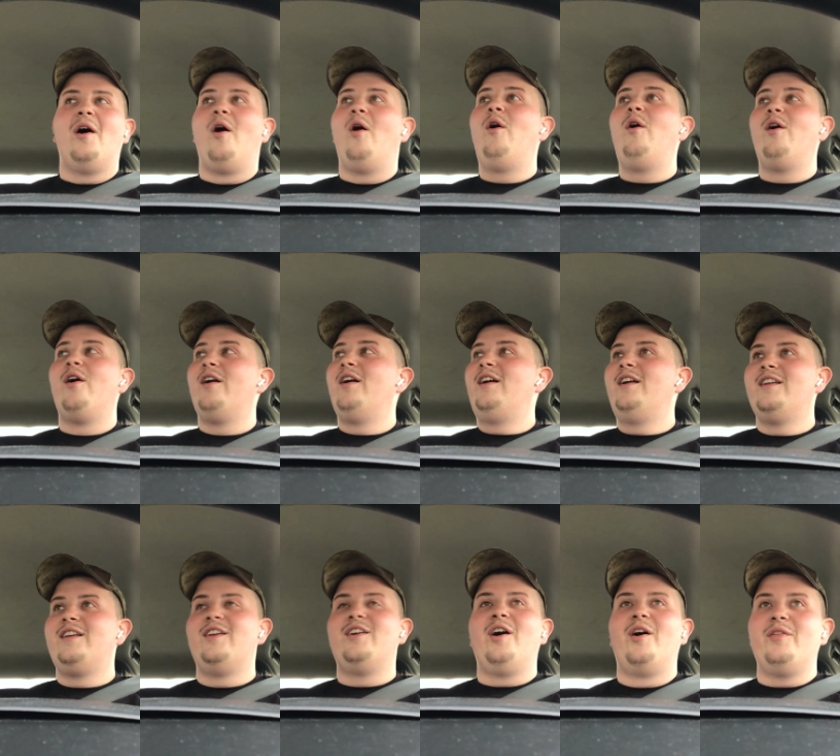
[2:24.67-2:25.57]
Or,
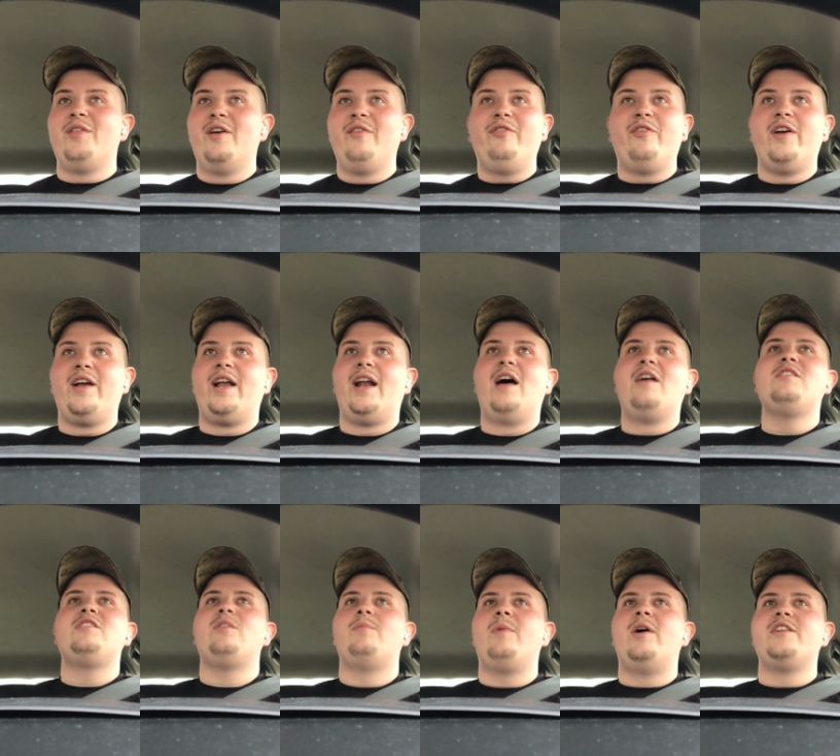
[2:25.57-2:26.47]
they're freaking
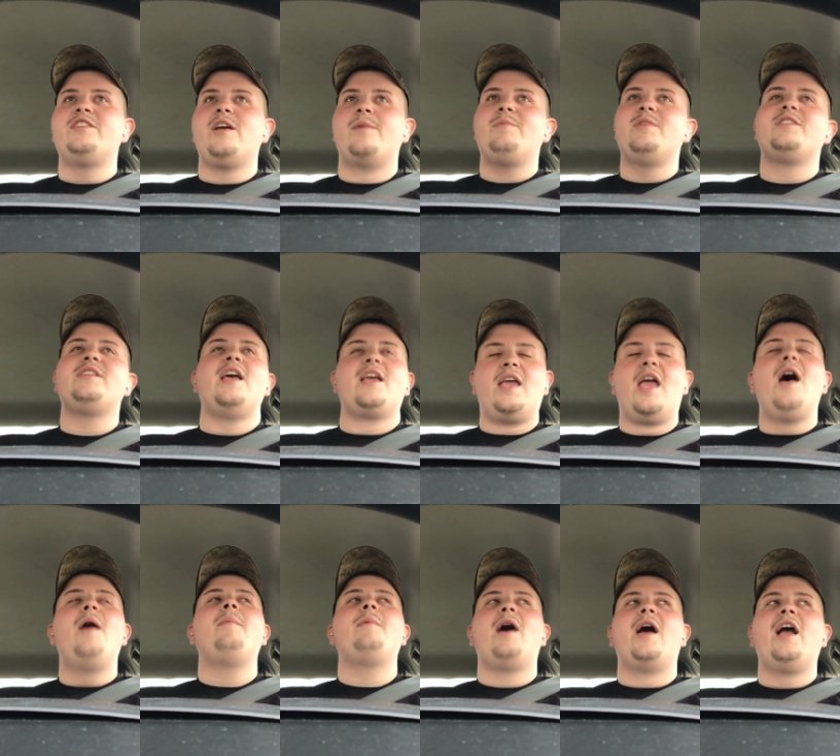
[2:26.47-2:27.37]
out so much, I'm just like,
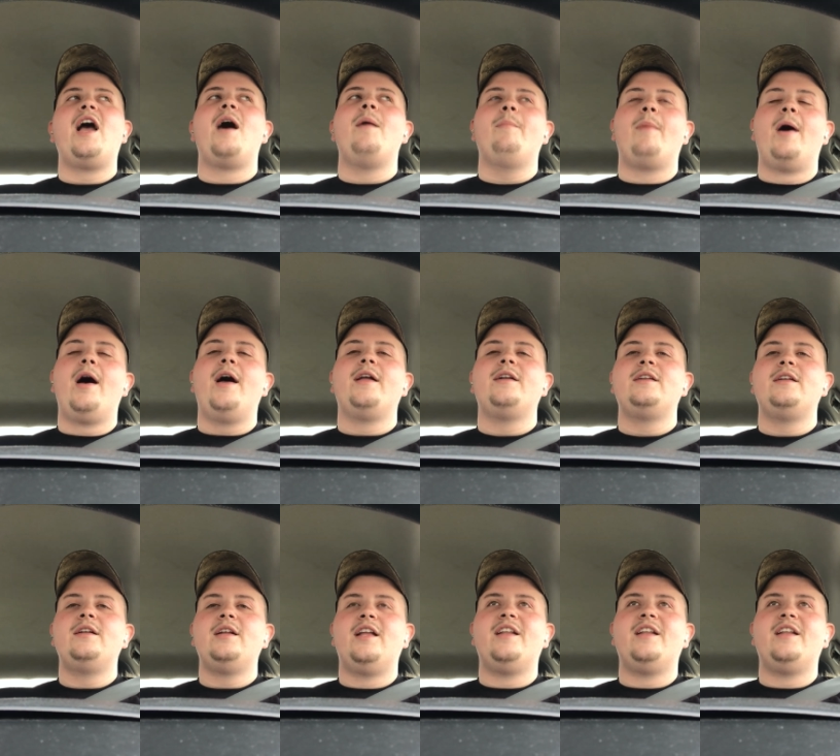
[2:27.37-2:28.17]
yep, I got mine.